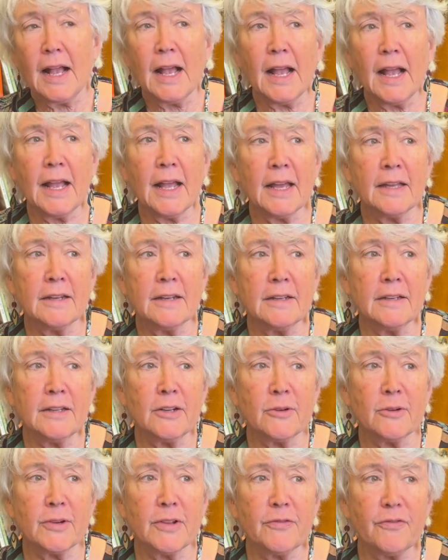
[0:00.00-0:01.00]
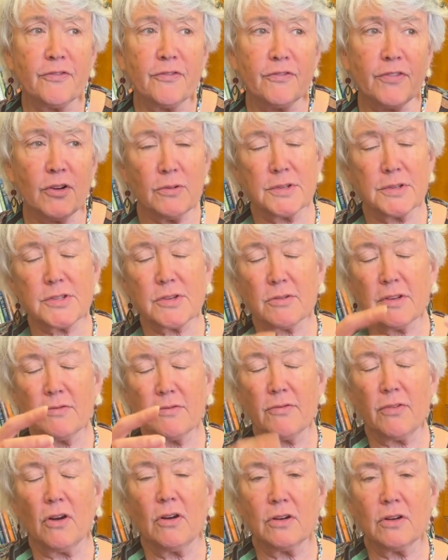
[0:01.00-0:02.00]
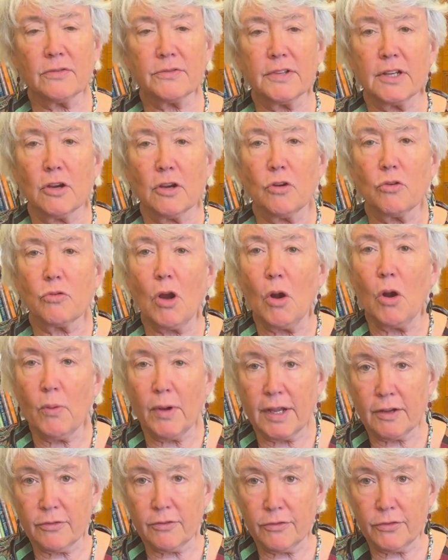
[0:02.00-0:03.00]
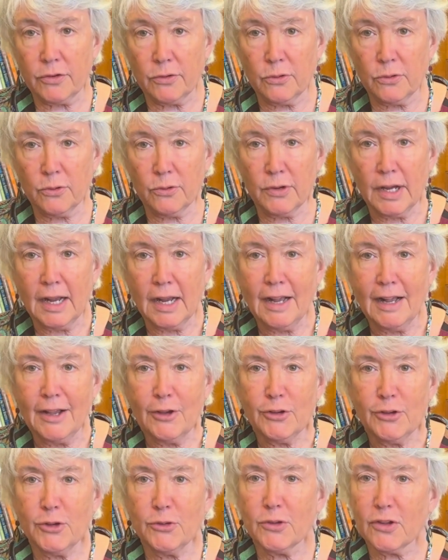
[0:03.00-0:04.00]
And, if folks are involved in growing food, you